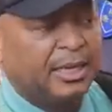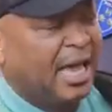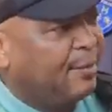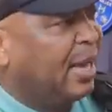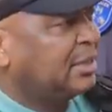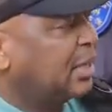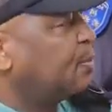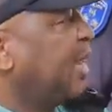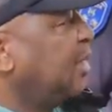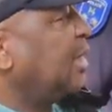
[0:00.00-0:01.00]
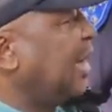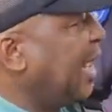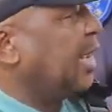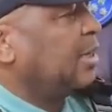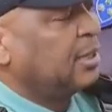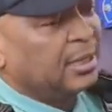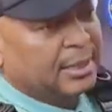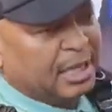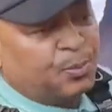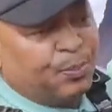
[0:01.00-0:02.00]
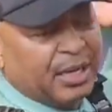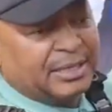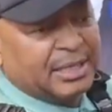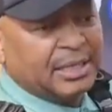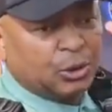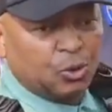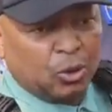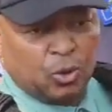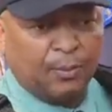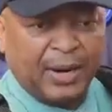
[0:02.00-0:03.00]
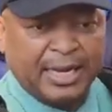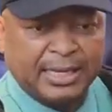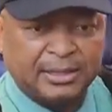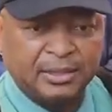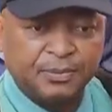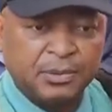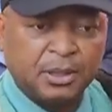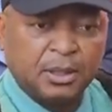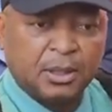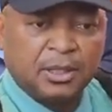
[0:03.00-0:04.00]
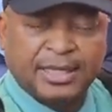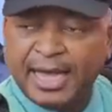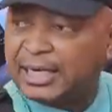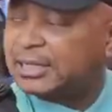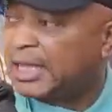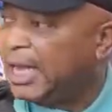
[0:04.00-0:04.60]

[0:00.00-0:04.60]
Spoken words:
EMS has made it clear this building is non-compliant. There is